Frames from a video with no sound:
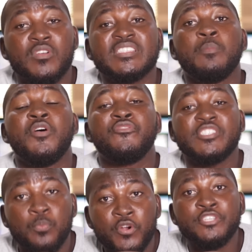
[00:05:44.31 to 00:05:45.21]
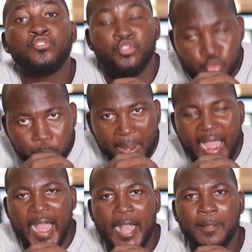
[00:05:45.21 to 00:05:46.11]
was some responding to you,
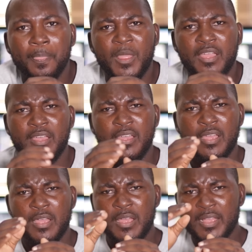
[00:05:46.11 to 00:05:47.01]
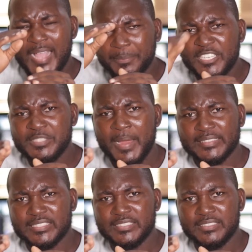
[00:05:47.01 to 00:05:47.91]
pa. Captain
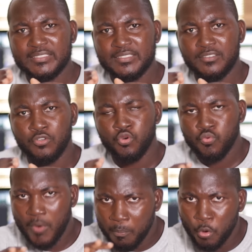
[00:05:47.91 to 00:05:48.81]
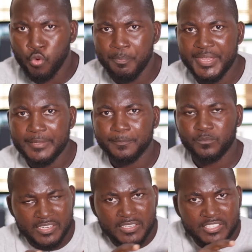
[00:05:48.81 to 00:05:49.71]
Smart, wabogumbi.
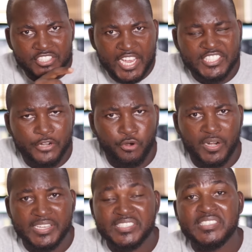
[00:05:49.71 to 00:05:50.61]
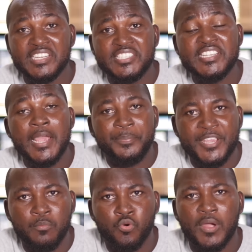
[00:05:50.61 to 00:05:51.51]
JJ Rollins, the DAPMU,